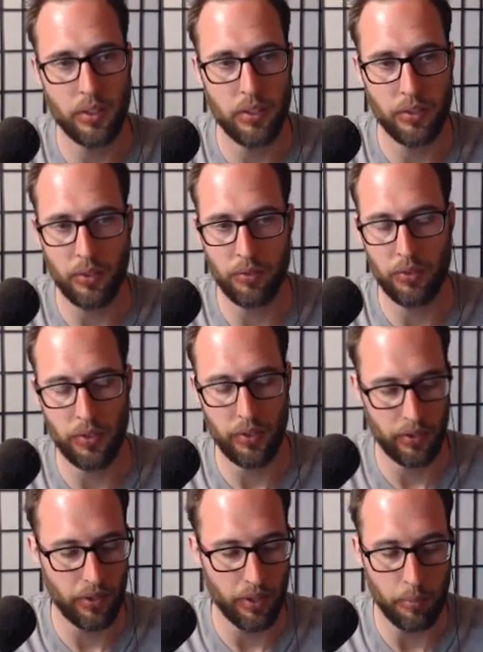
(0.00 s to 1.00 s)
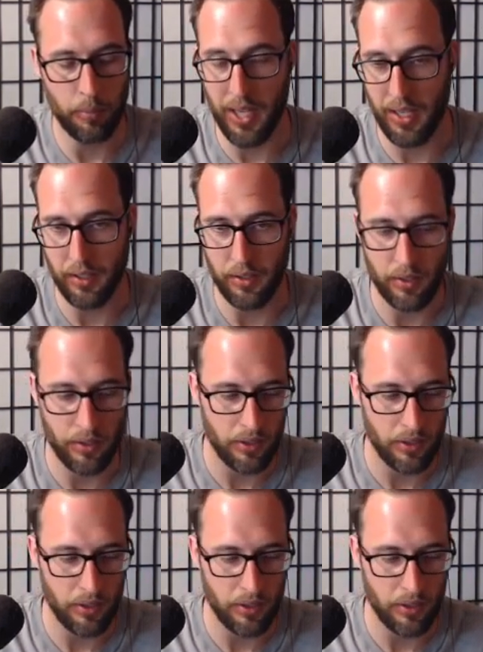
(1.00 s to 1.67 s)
because if you're in Maine,